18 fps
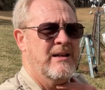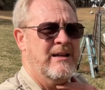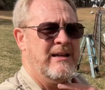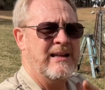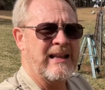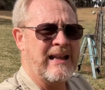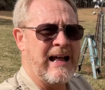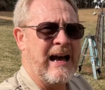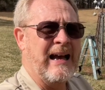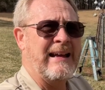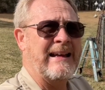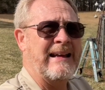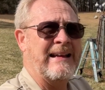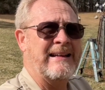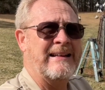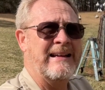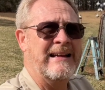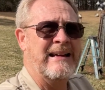like
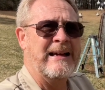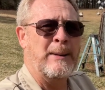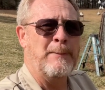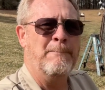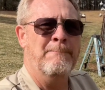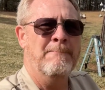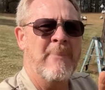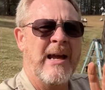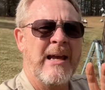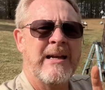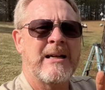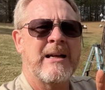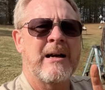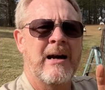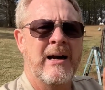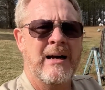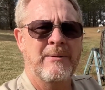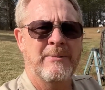it, make
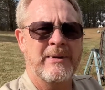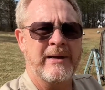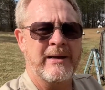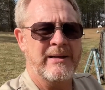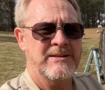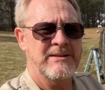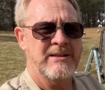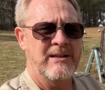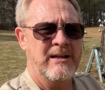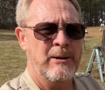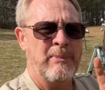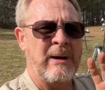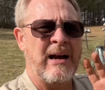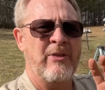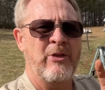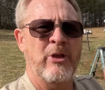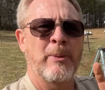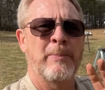comments
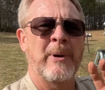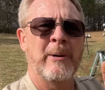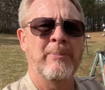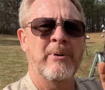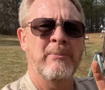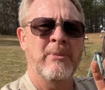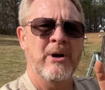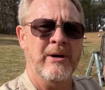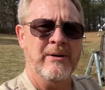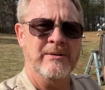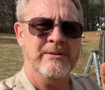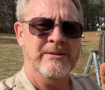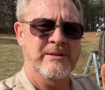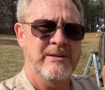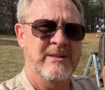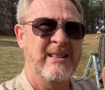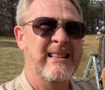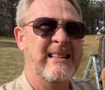about the purple martins,